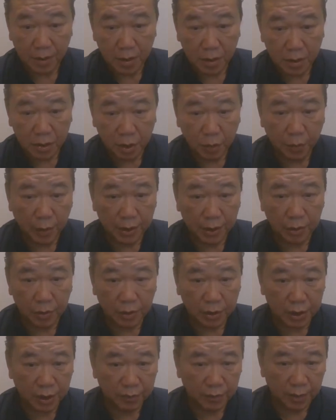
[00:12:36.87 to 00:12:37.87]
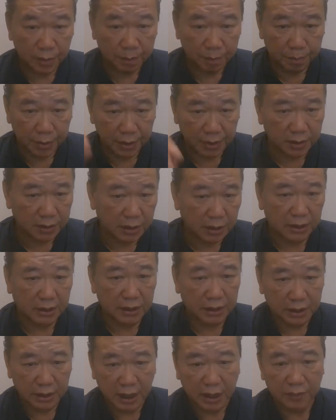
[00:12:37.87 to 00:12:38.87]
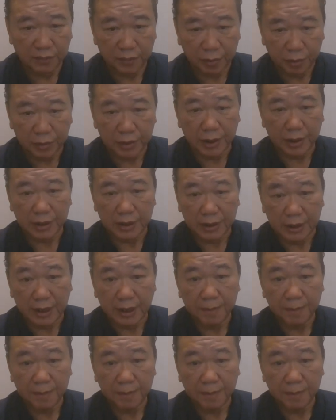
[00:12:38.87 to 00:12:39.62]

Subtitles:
So when you give the blood transfusions,